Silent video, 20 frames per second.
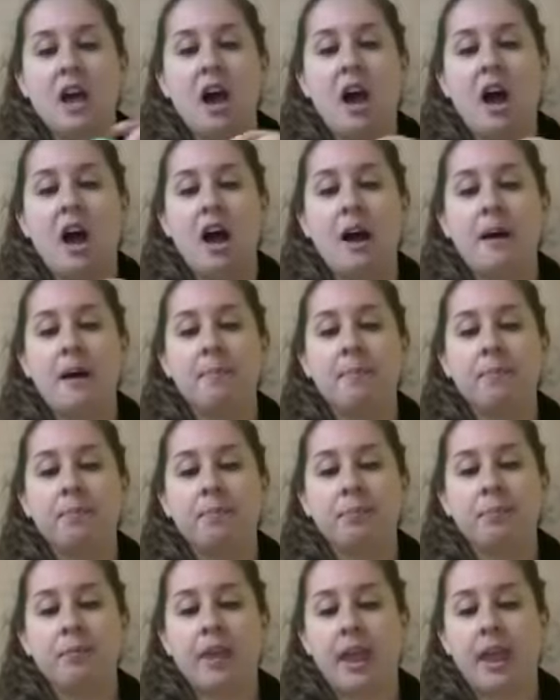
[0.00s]

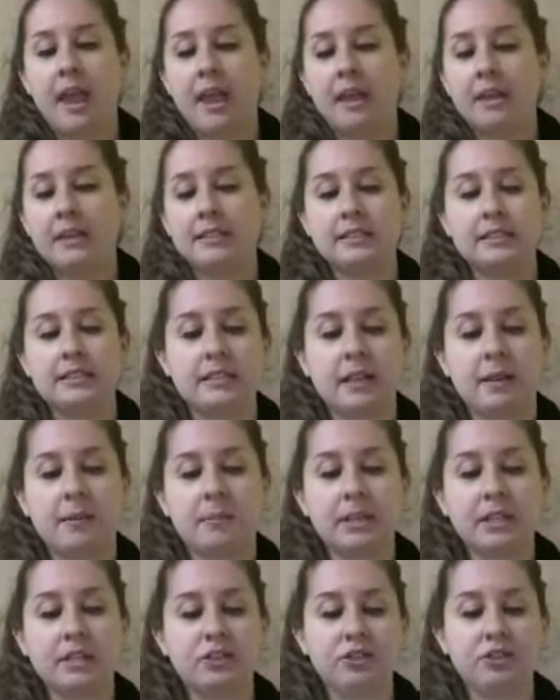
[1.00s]
and some
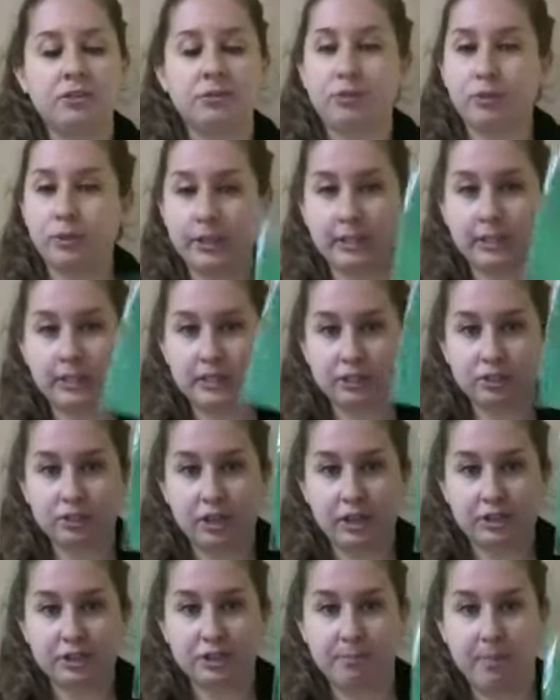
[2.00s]
green
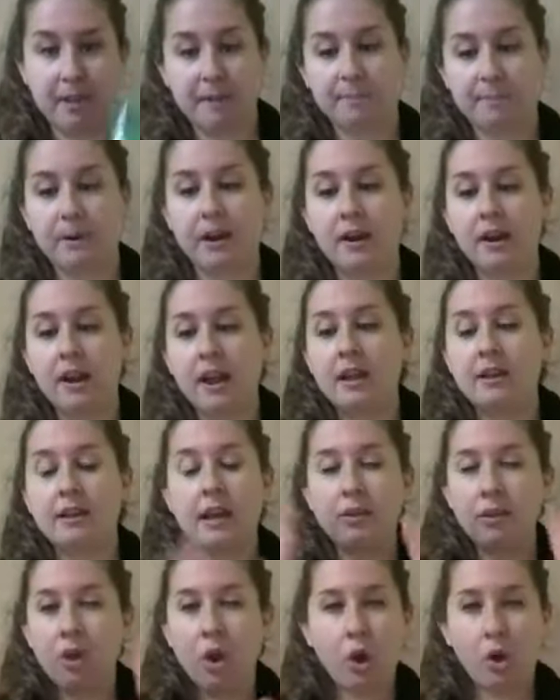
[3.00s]
construction paper.
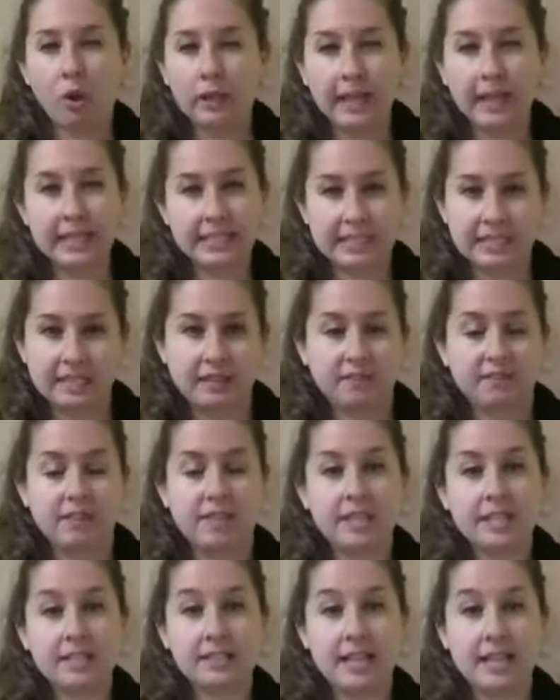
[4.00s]
Now the whole idea of
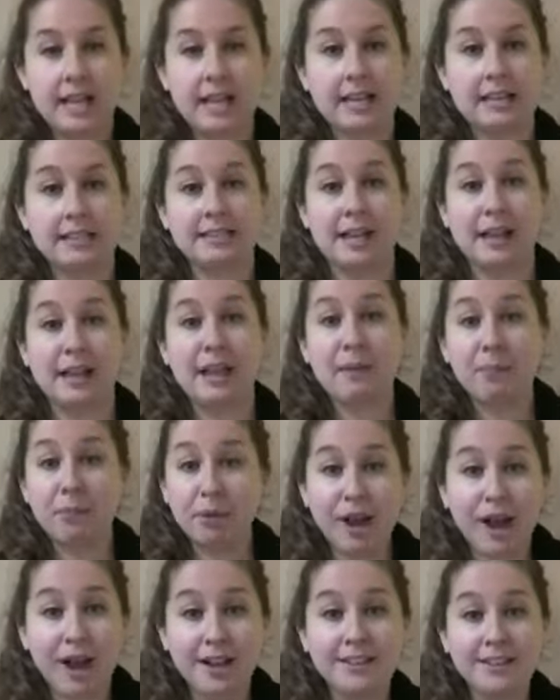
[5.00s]
this is
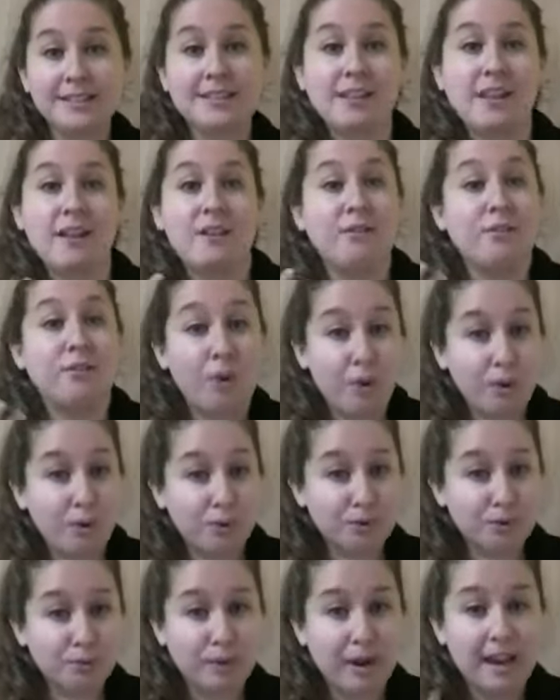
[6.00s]
leprechauns love
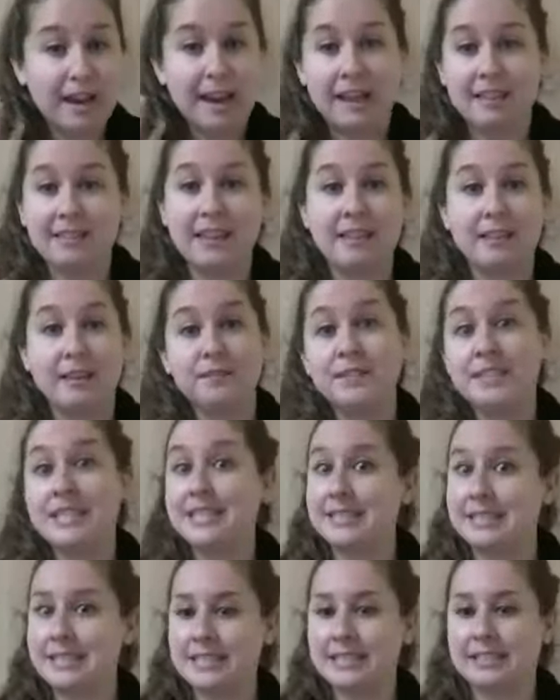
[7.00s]
gold, right? And they love to
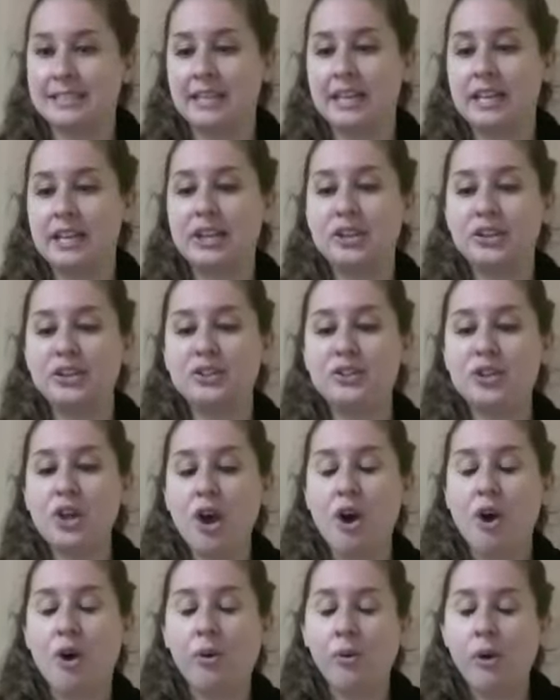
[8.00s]
steal it.
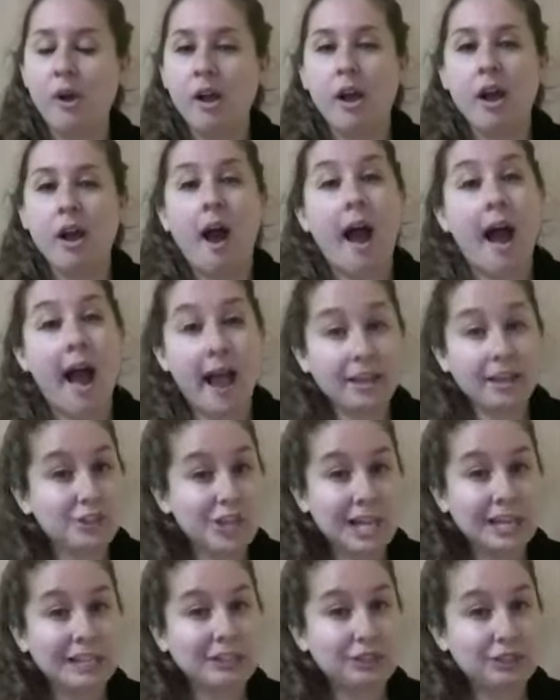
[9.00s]
So I
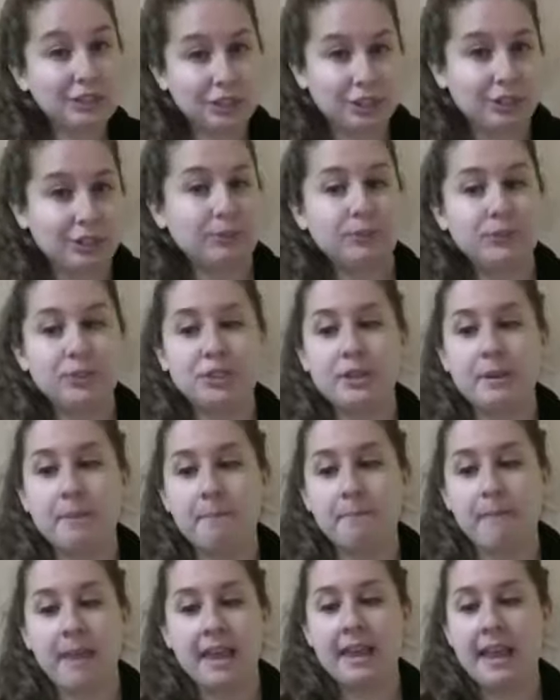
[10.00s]
challenge you to
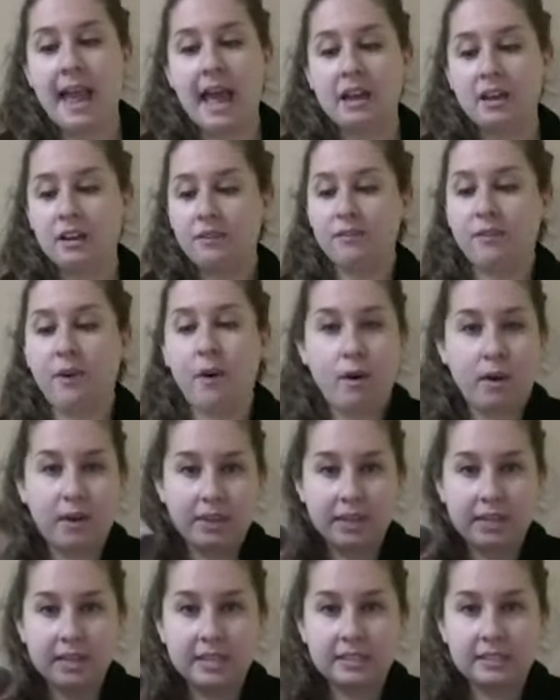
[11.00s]
make out of all
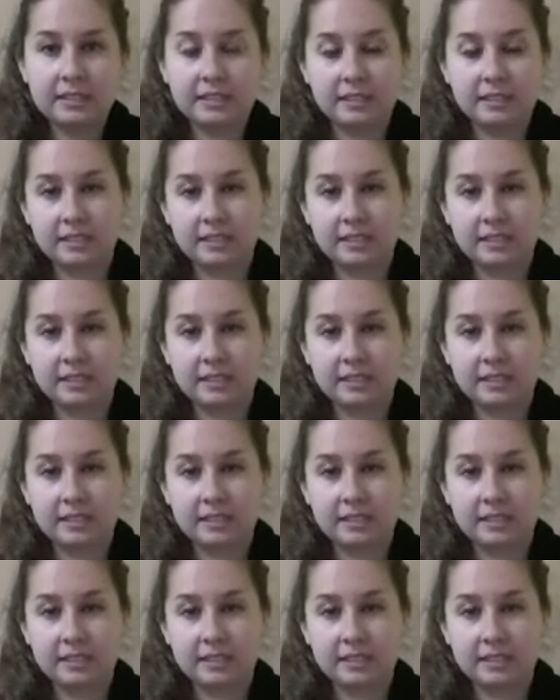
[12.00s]
these